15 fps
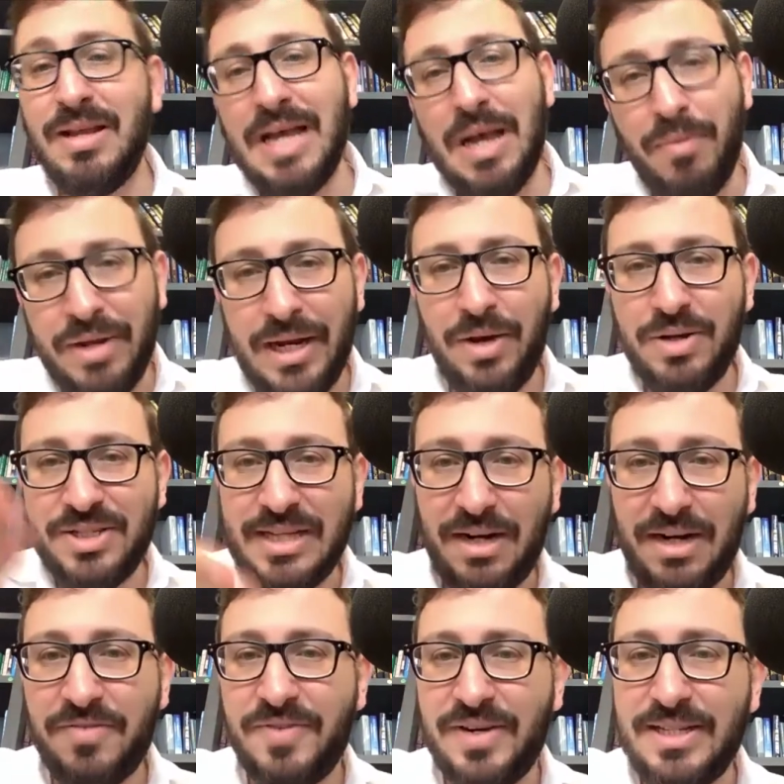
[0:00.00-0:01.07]
And we know a
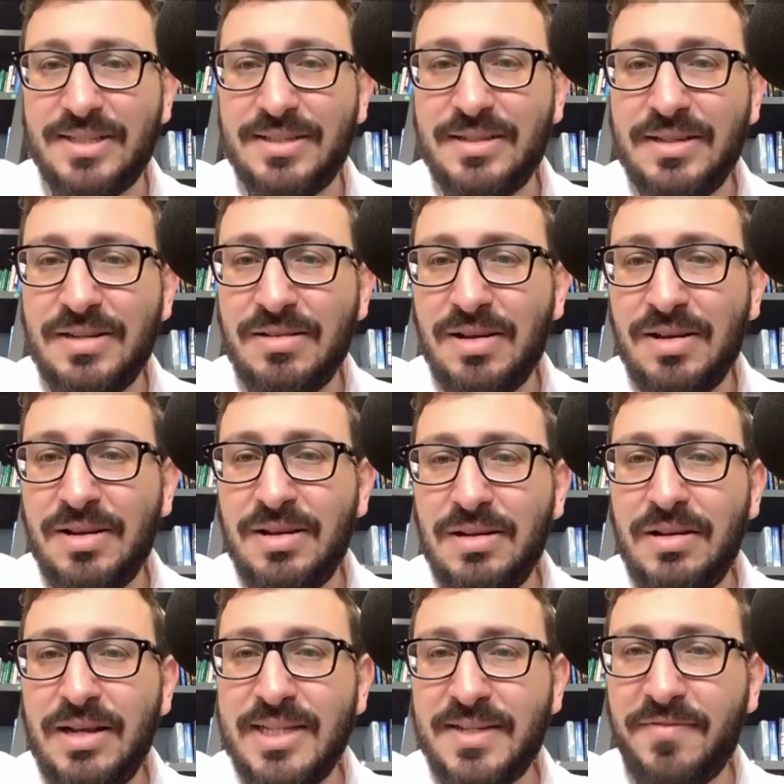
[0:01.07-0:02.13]
sacrifice
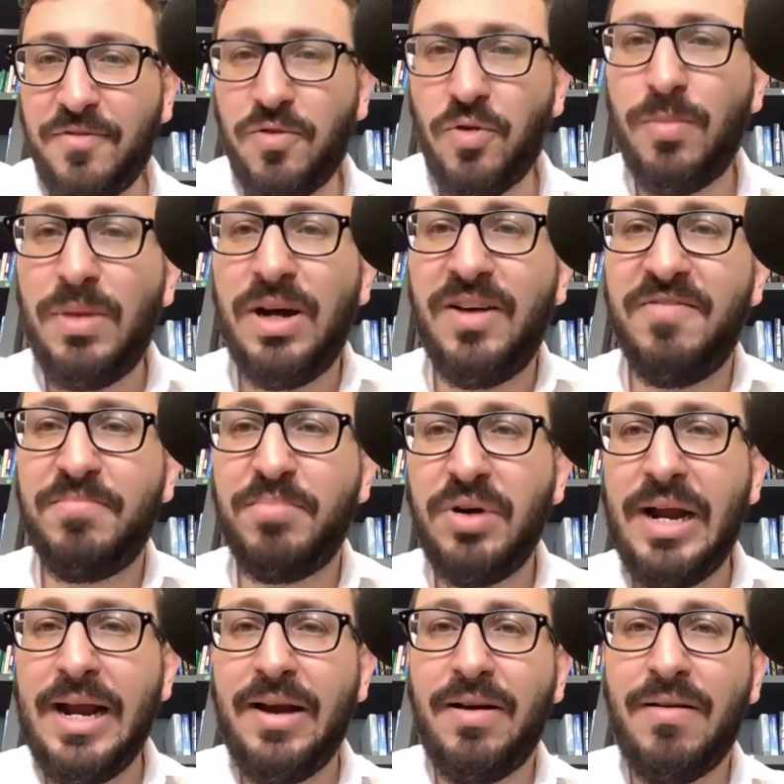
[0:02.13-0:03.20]
is a form of
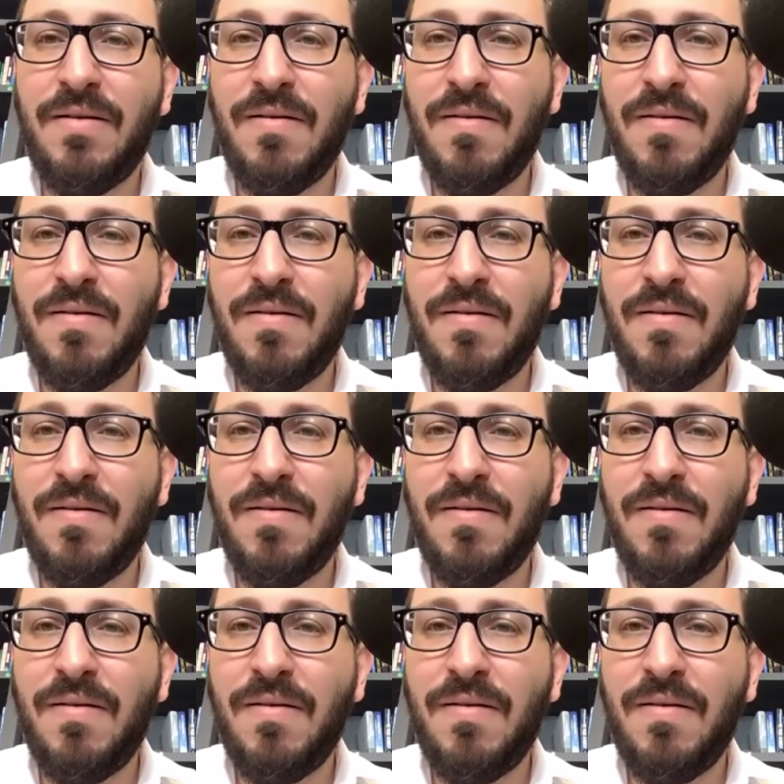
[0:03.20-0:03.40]
prayer.